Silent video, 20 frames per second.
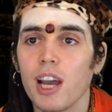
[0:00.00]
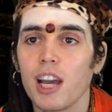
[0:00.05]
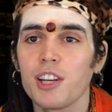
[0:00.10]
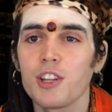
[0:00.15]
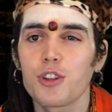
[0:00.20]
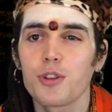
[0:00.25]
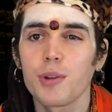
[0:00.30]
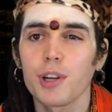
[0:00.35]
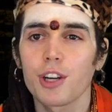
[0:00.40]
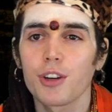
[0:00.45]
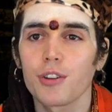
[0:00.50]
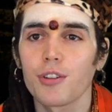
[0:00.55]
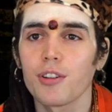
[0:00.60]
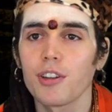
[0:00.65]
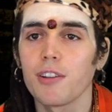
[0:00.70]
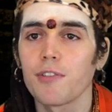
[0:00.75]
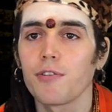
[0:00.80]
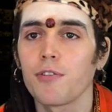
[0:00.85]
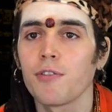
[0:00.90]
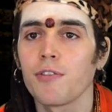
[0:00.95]
and trigger
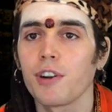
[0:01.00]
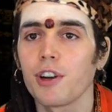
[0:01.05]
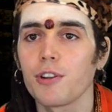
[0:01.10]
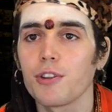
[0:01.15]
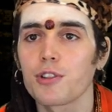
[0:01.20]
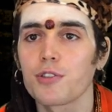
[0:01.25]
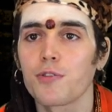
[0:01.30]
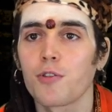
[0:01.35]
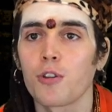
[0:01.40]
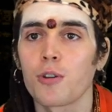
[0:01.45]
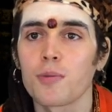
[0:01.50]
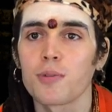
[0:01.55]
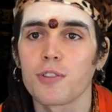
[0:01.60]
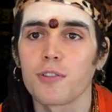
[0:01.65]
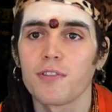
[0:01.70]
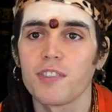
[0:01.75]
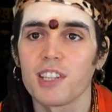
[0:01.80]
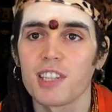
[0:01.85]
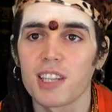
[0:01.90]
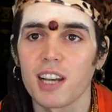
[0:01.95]
various forms
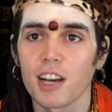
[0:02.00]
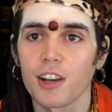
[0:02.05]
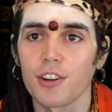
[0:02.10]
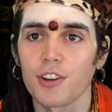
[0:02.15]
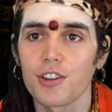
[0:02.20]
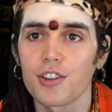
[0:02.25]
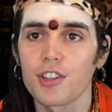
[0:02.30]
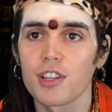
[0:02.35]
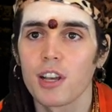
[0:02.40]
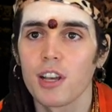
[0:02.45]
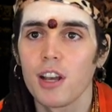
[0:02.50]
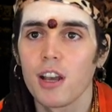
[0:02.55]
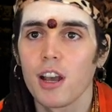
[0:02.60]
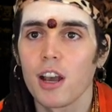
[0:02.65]
of desires,